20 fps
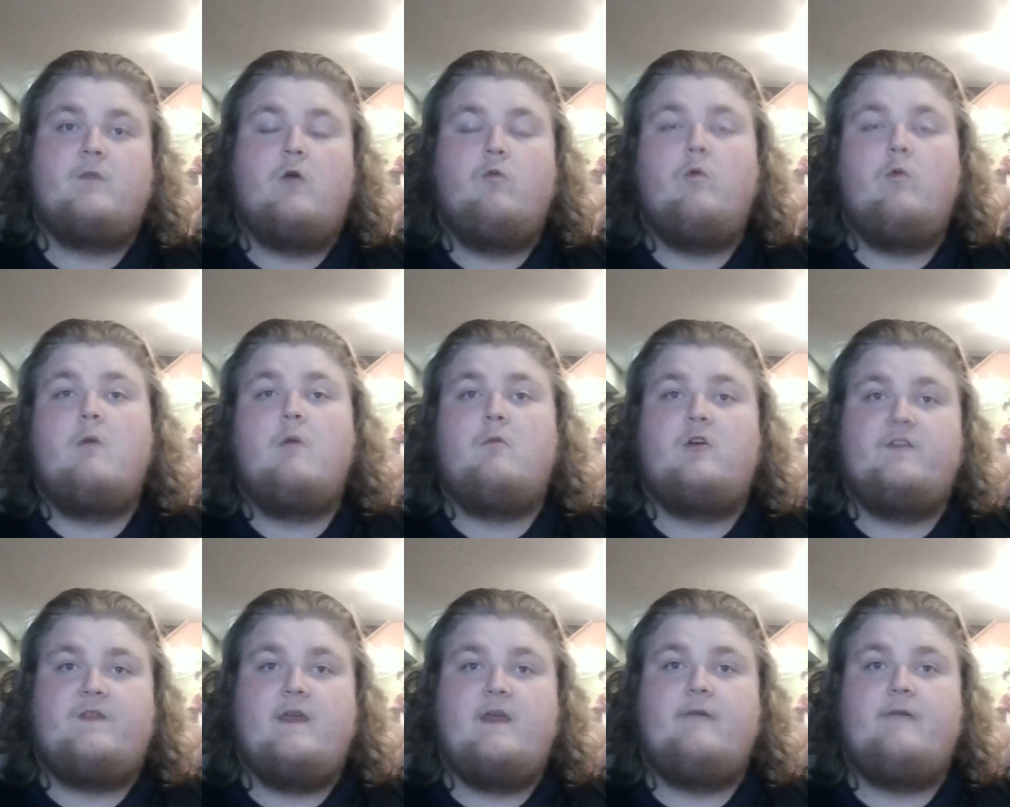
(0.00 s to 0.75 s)
One
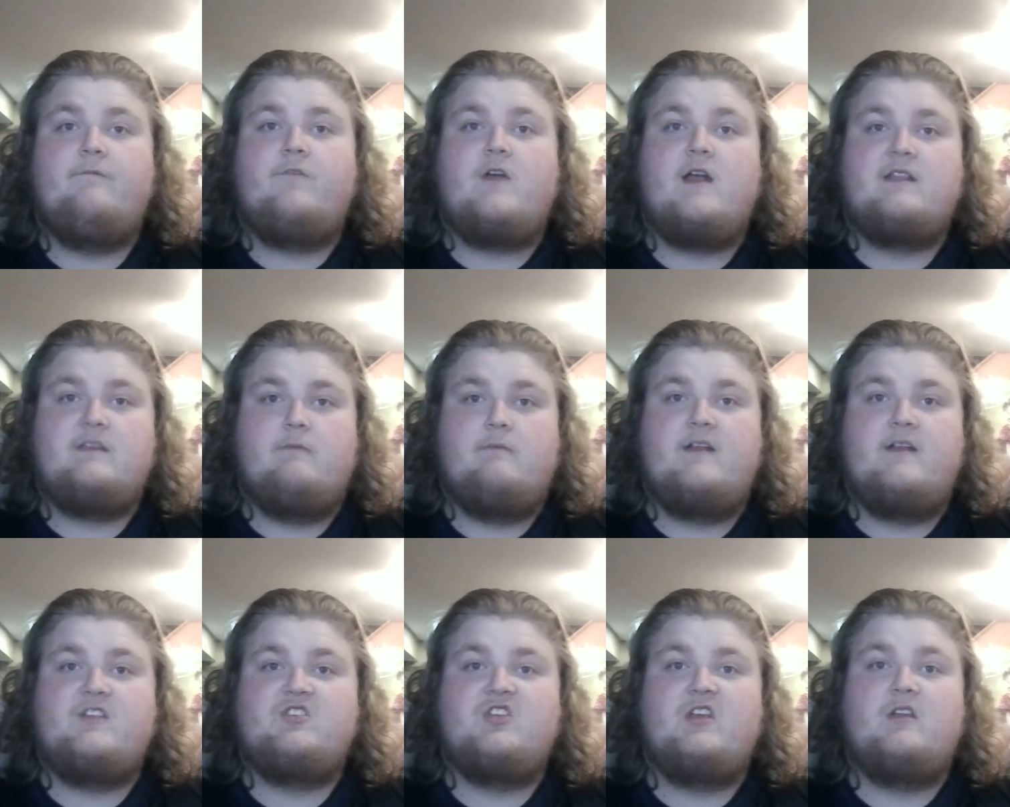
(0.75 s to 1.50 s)
more thing I forgot to
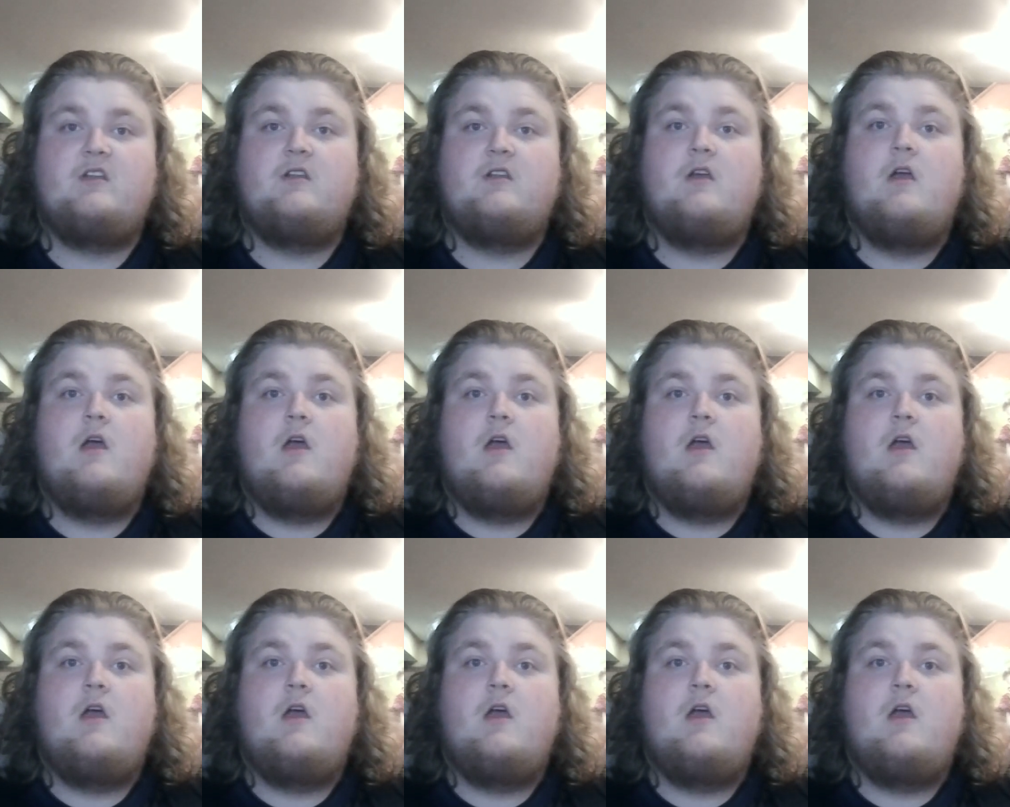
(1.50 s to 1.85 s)
mention.